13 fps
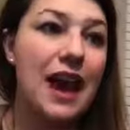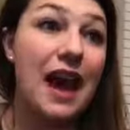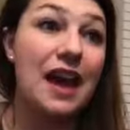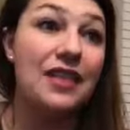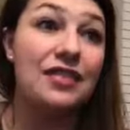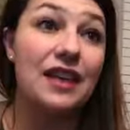
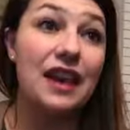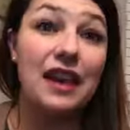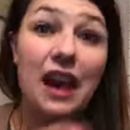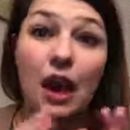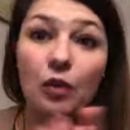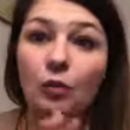And
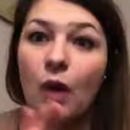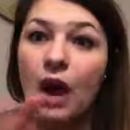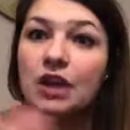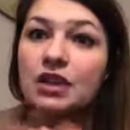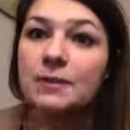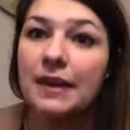then I
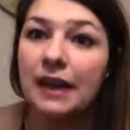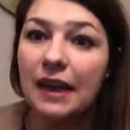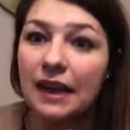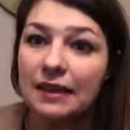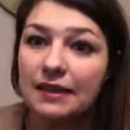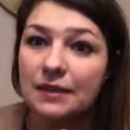wash my
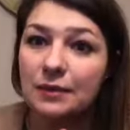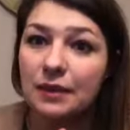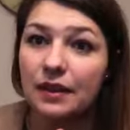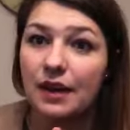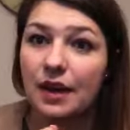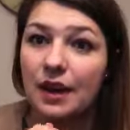hands
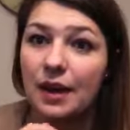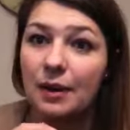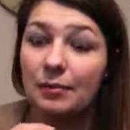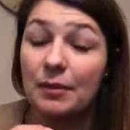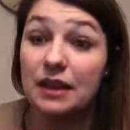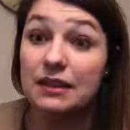with
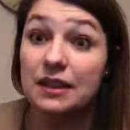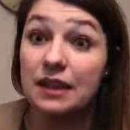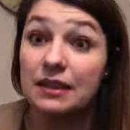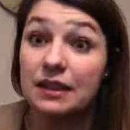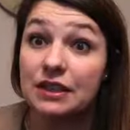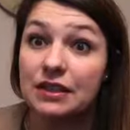a
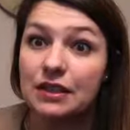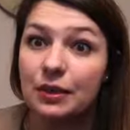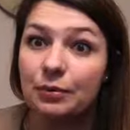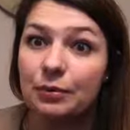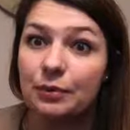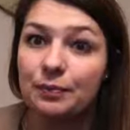Dawn dish soap.